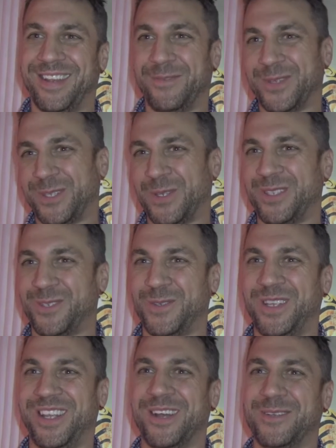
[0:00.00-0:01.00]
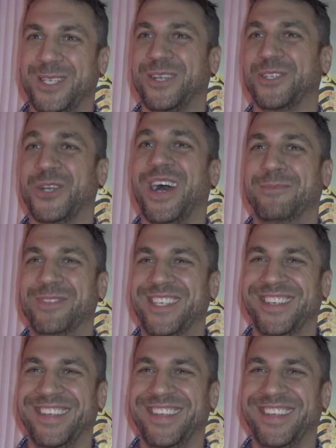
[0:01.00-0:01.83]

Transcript: It was it's you know it's our jobs.